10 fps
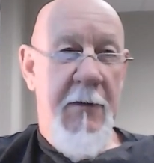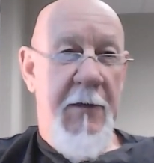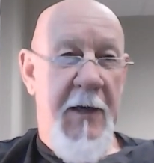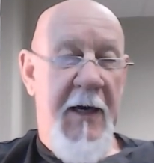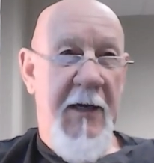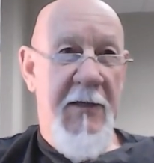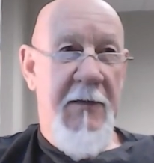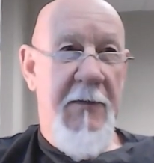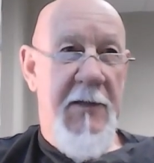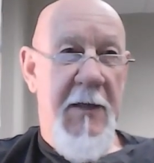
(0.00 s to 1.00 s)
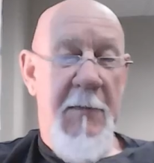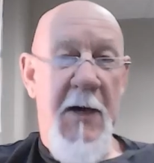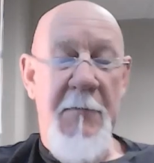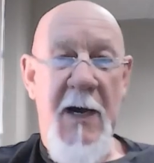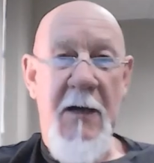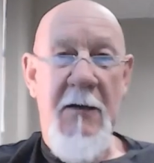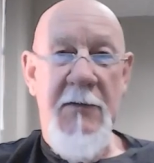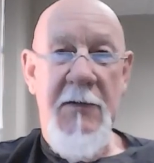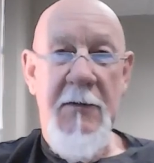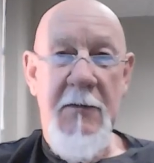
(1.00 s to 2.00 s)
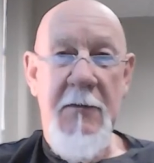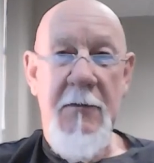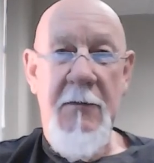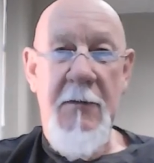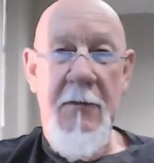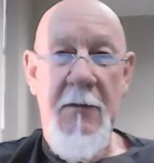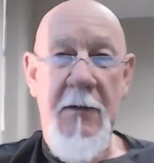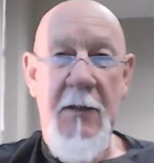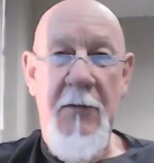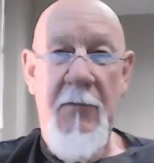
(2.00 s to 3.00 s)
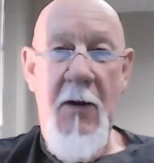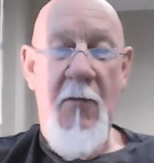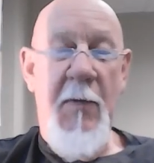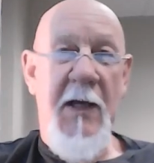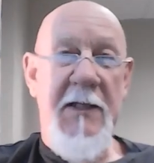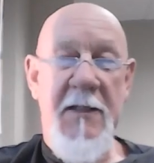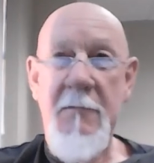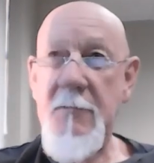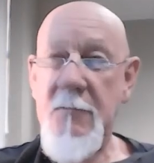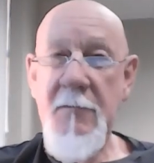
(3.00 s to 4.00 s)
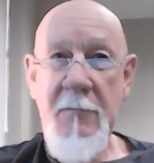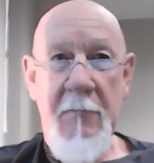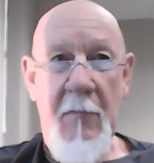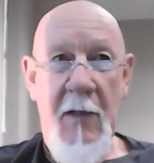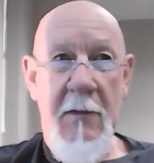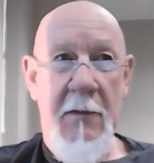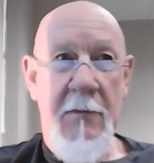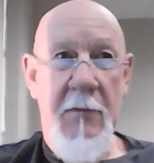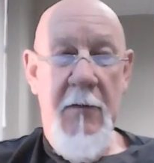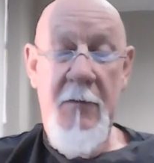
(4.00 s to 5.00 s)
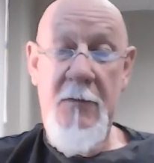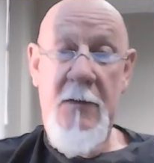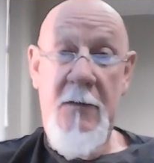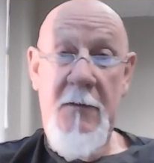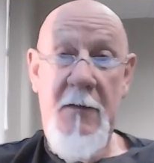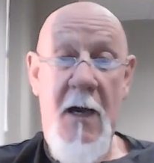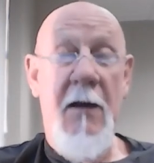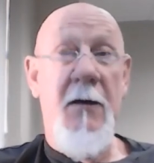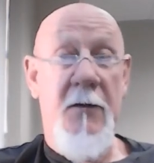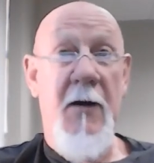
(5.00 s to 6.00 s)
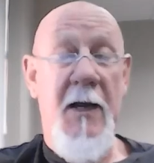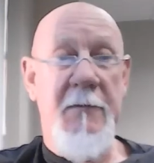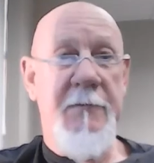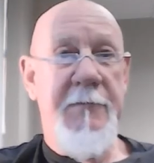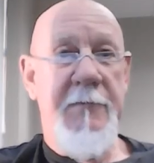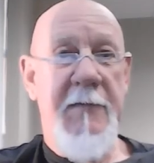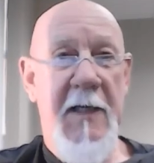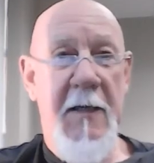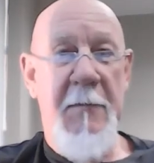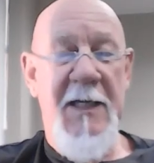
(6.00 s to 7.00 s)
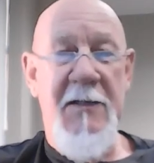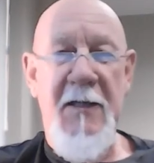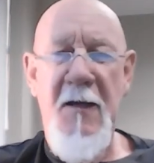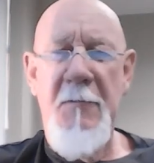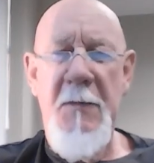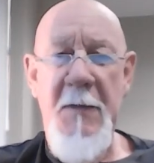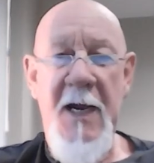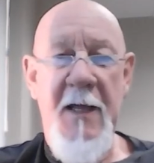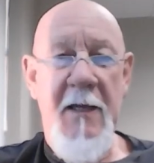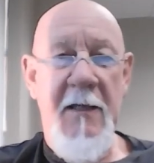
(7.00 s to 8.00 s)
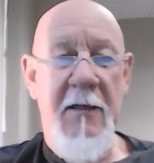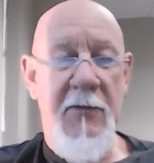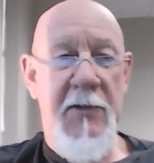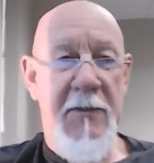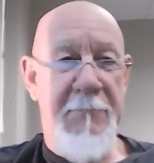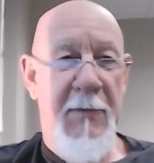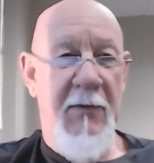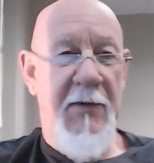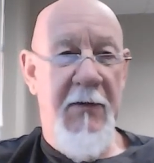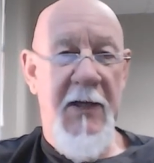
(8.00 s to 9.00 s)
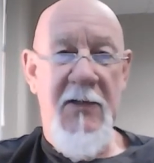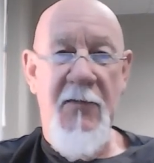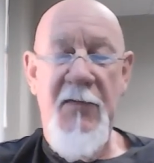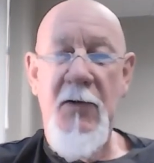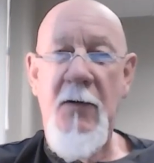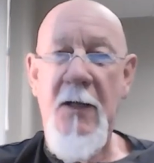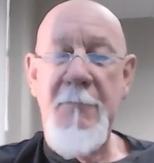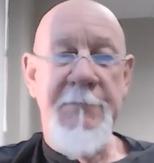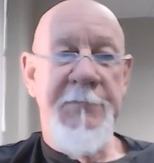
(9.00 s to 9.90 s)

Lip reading: 90 some odd miles in the wrong place. So not good, right? Kind of makes the company mad at you because you just burnt their diesel fuel up.